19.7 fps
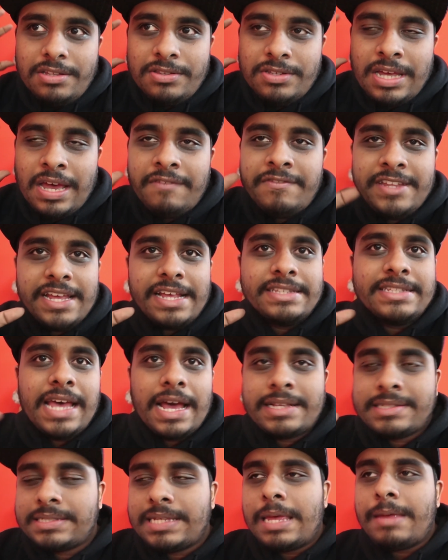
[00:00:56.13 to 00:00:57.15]
to have the
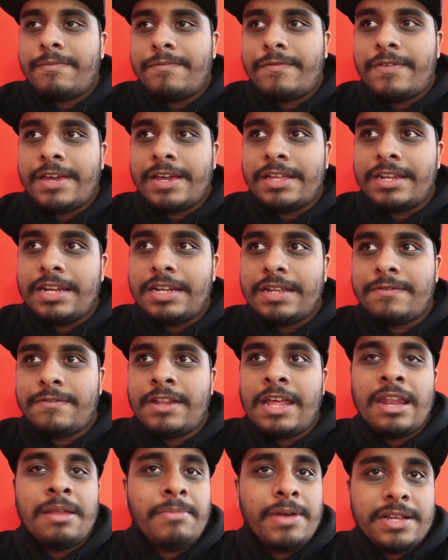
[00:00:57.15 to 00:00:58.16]
exact same thing in a
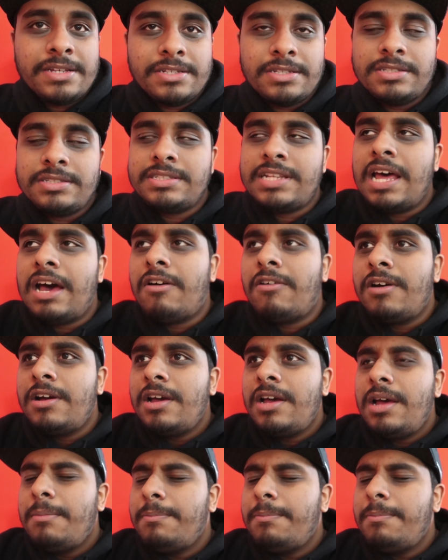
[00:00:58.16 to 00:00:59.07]
different animation style.